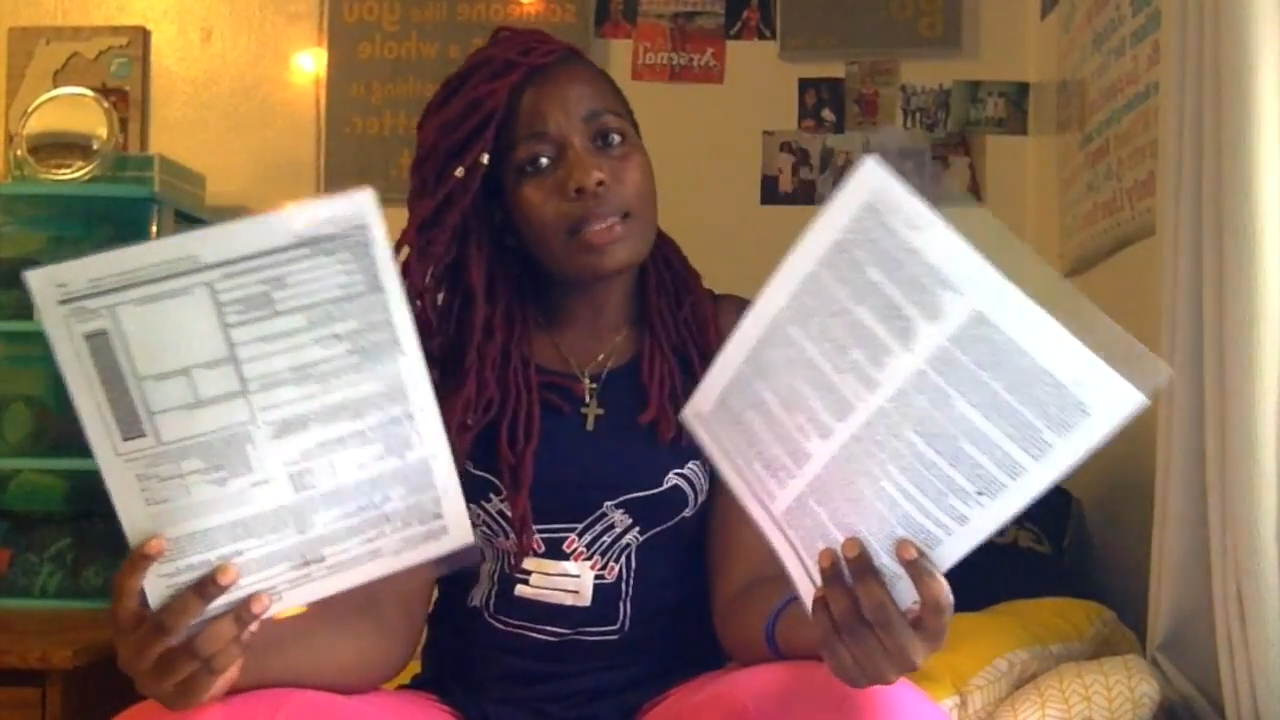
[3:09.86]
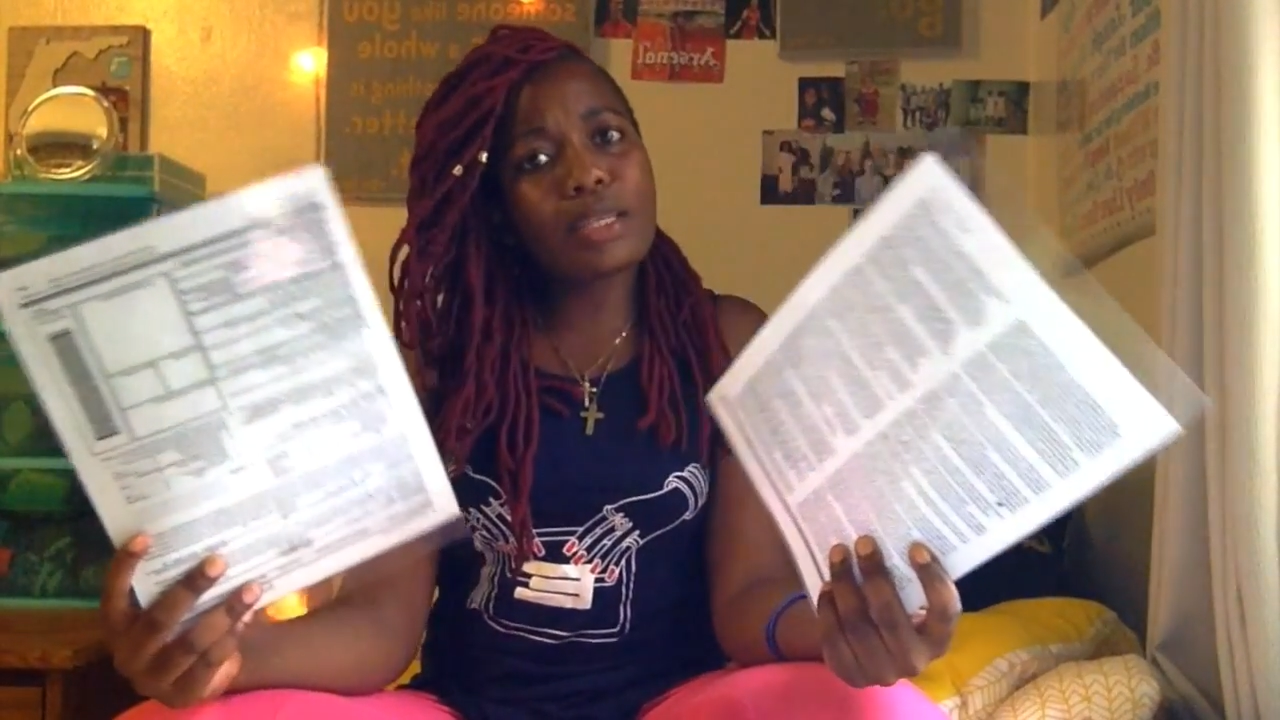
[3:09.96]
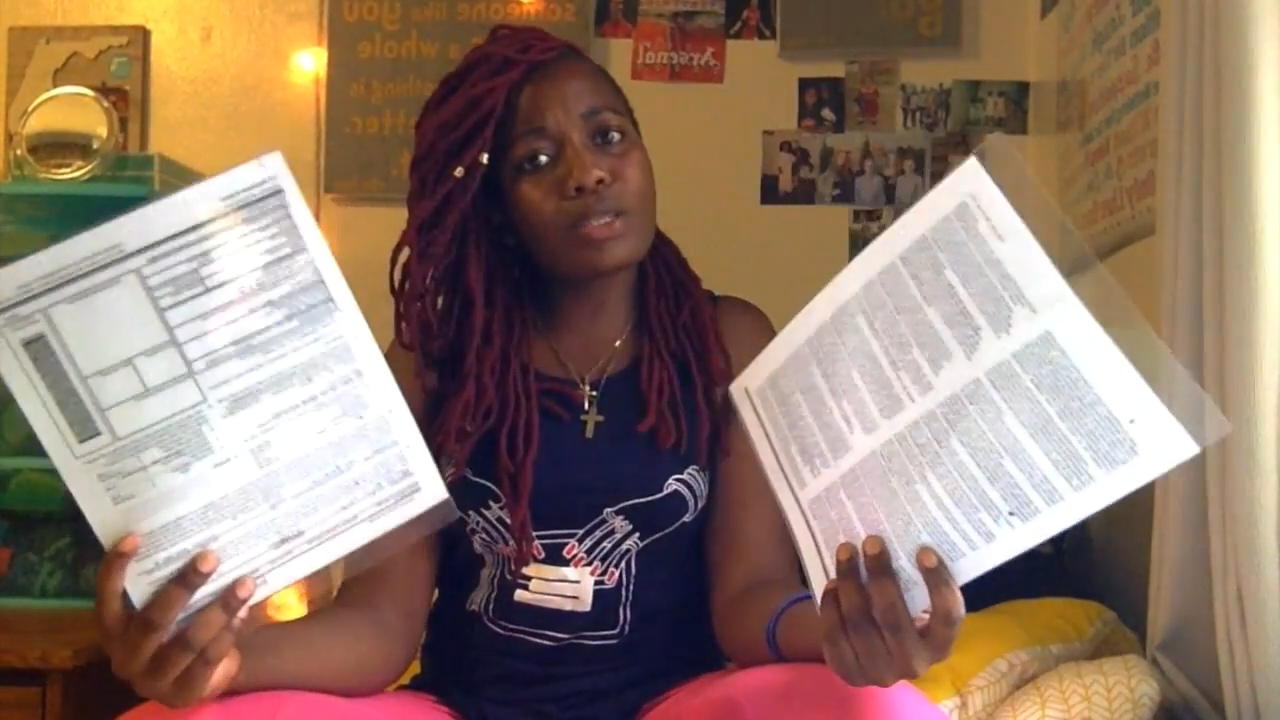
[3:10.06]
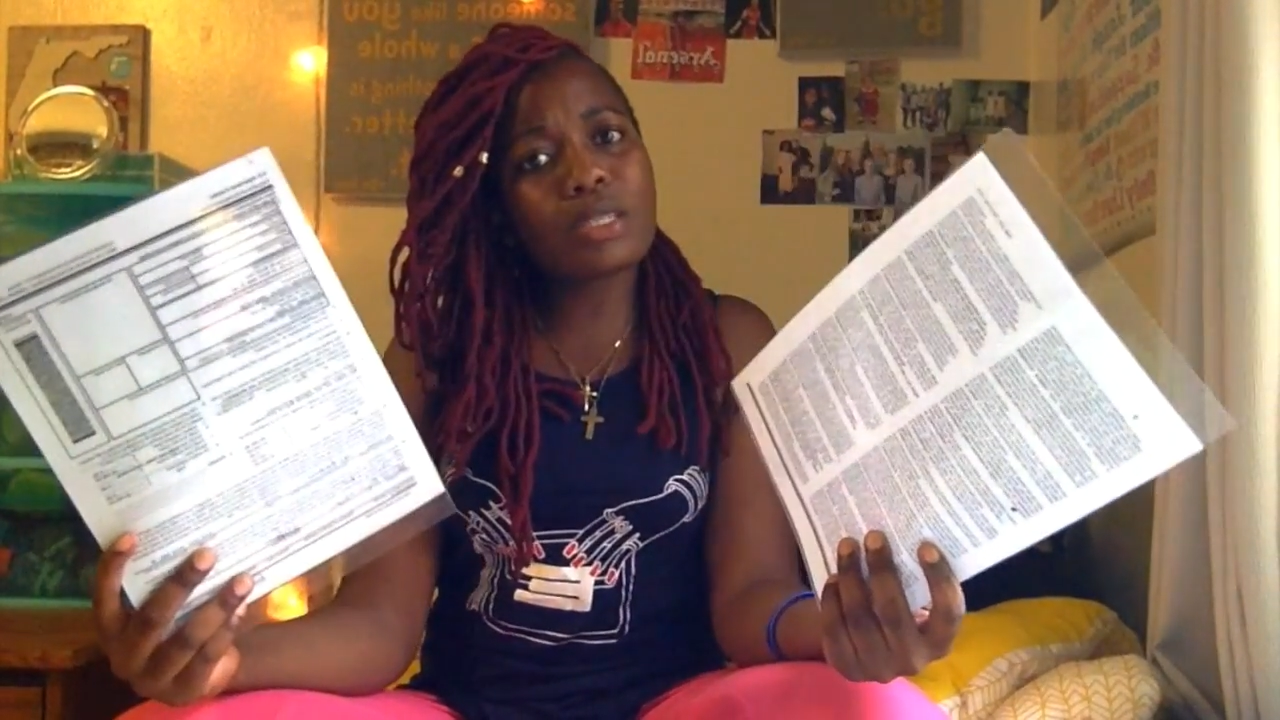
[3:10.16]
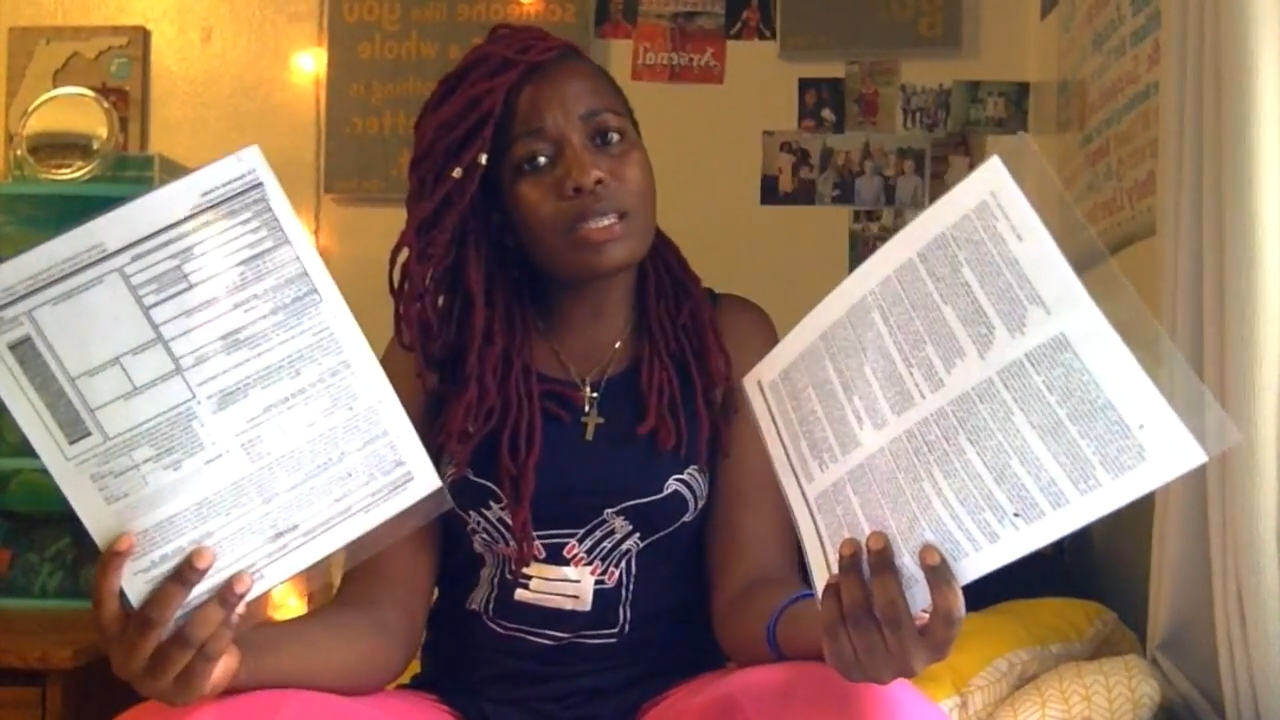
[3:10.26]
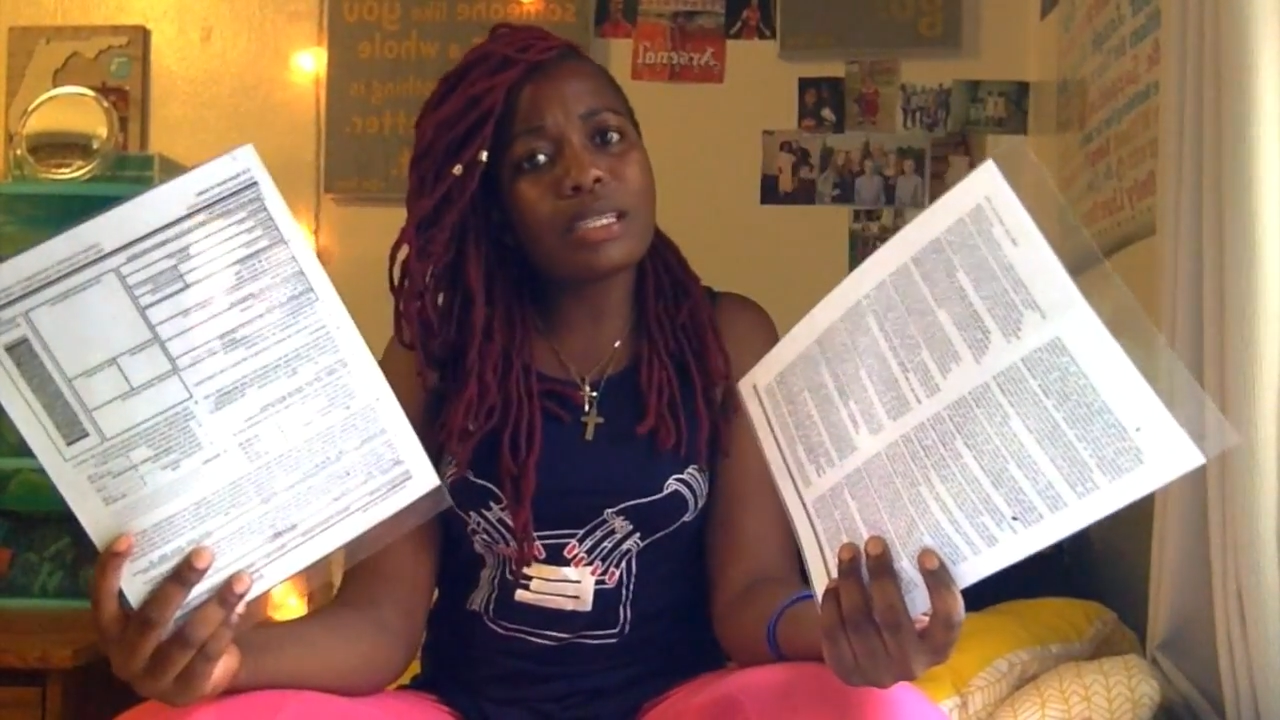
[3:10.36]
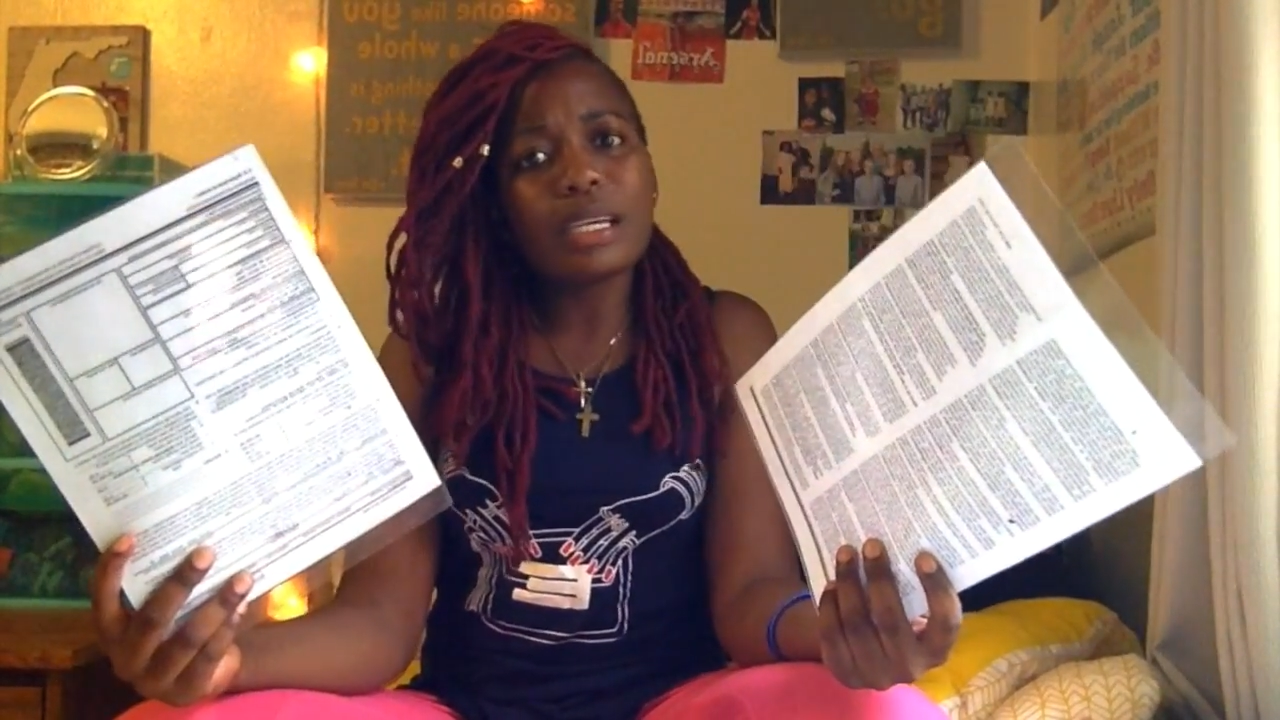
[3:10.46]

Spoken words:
This